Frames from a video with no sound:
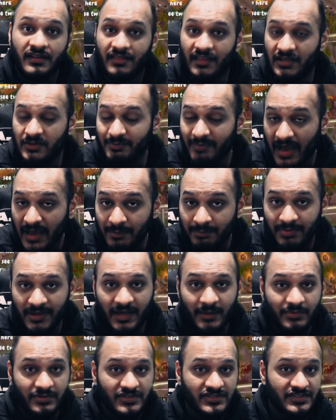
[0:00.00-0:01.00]
They might
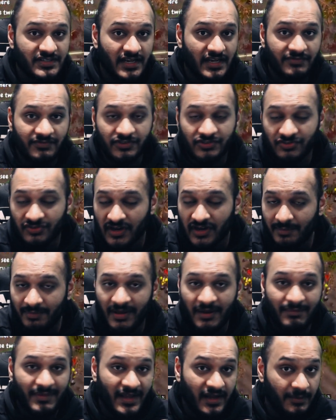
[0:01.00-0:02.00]
be able to sell it for
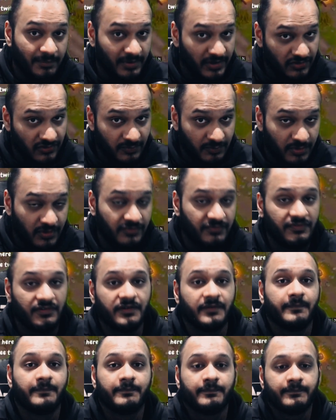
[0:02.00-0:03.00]
scrap and make a bunch of
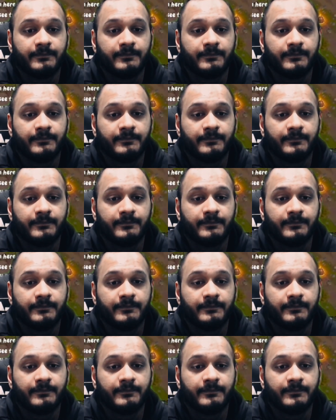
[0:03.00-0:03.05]
profit.